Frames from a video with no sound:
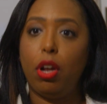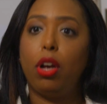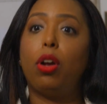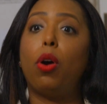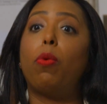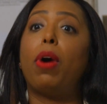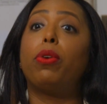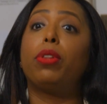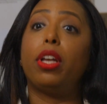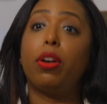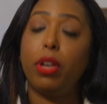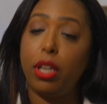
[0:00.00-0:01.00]
Go out
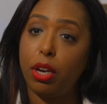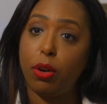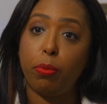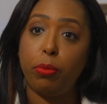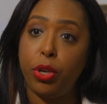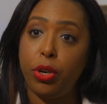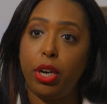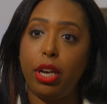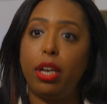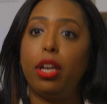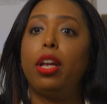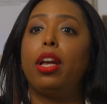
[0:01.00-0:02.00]
there in the
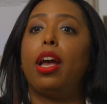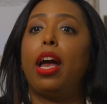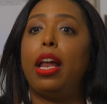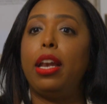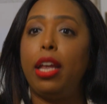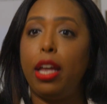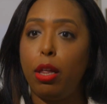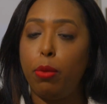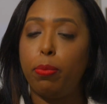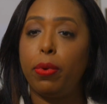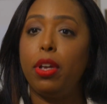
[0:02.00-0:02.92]
community and help